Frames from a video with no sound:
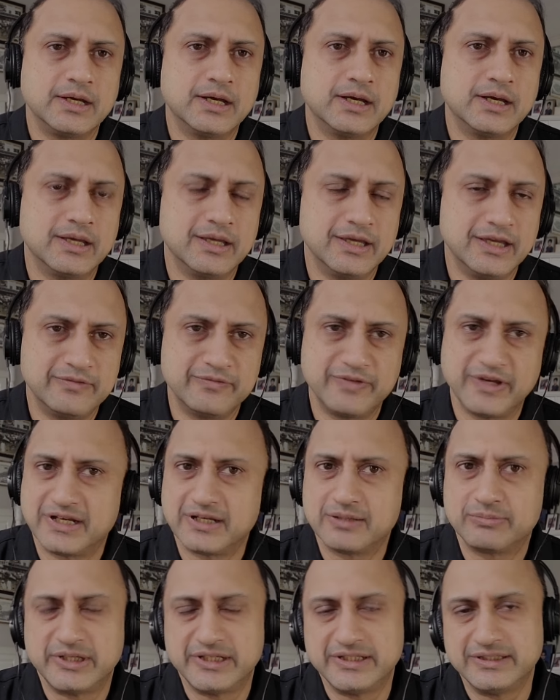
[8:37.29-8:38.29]
Uh,
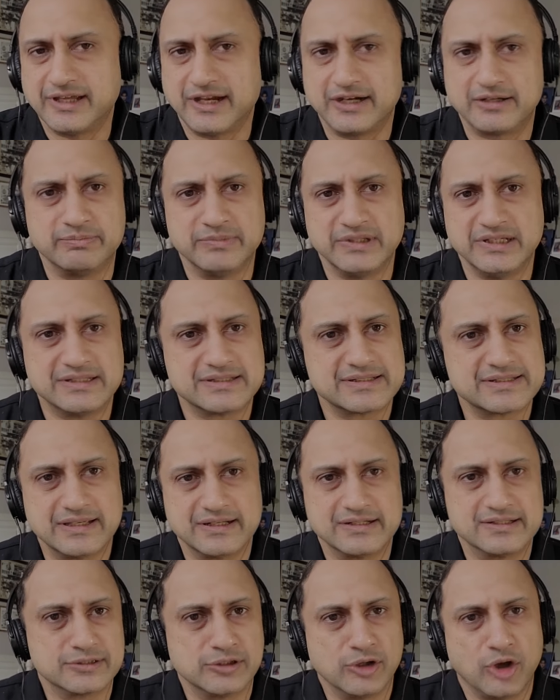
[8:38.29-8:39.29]
invariably, that means
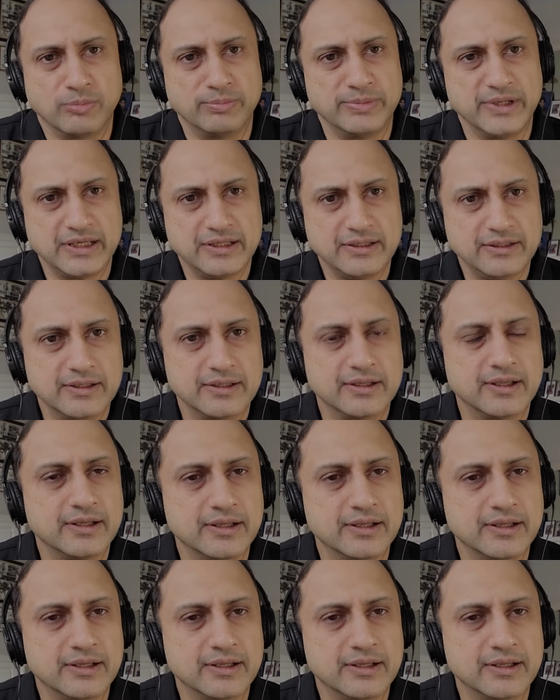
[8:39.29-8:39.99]
there is lobbying.